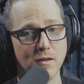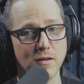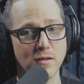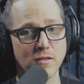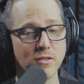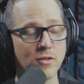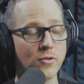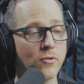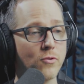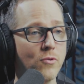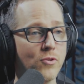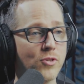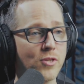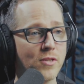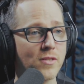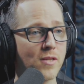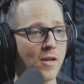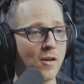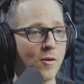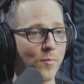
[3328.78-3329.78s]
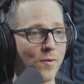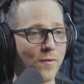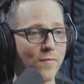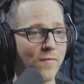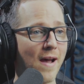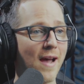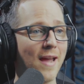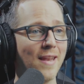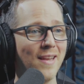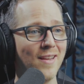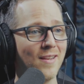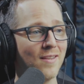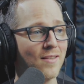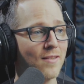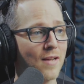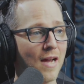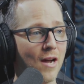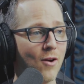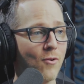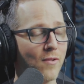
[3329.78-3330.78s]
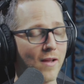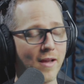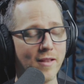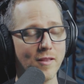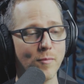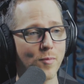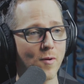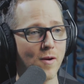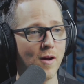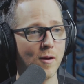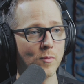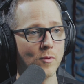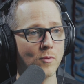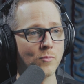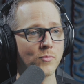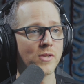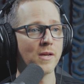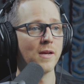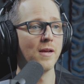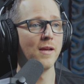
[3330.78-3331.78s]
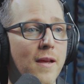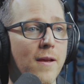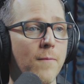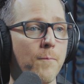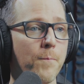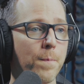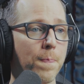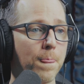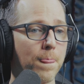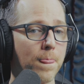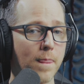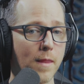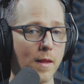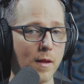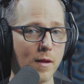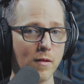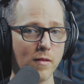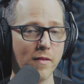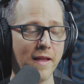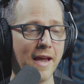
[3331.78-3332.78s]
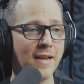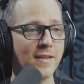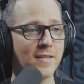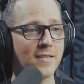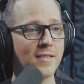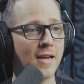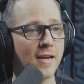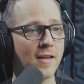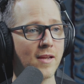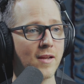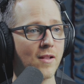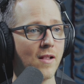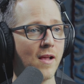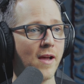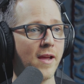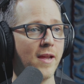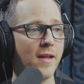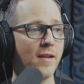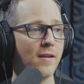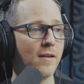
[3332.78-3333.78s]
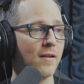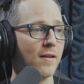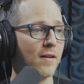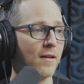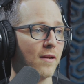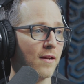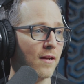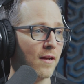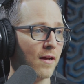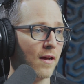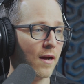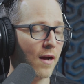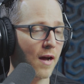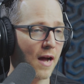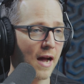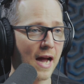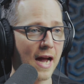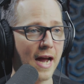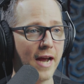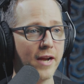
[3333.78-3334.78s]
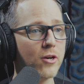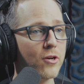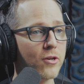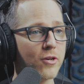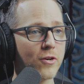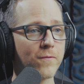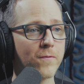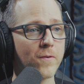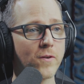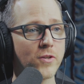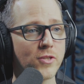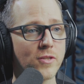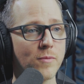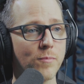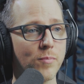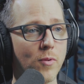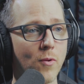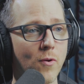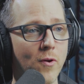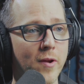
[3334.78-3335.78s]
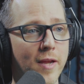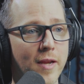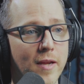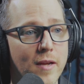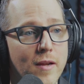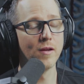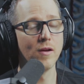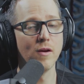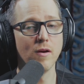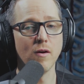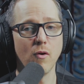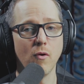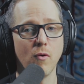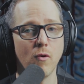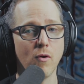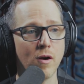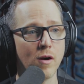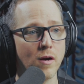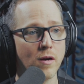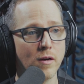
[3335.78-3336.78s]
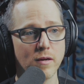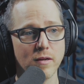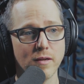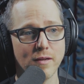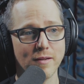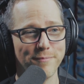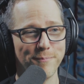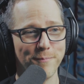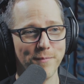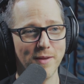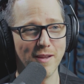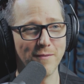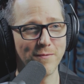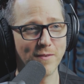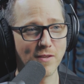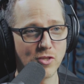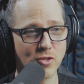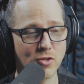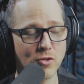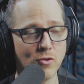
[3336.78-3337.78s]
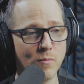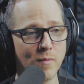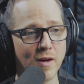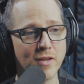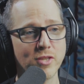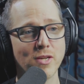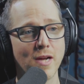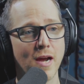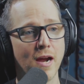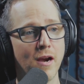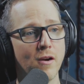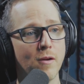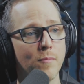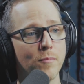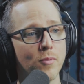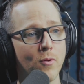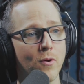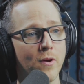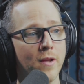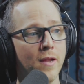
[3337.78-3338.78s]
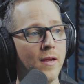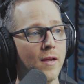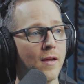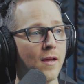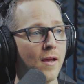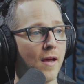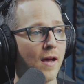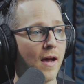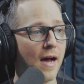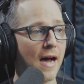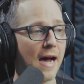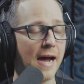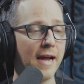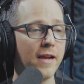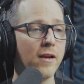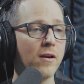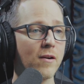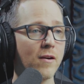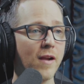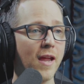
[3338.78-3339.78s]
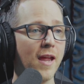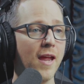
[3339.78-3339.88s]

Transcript: solutions that you're providing, outline the problems, land a second client, hire your first employee, or if it's too much to hire an employee, hire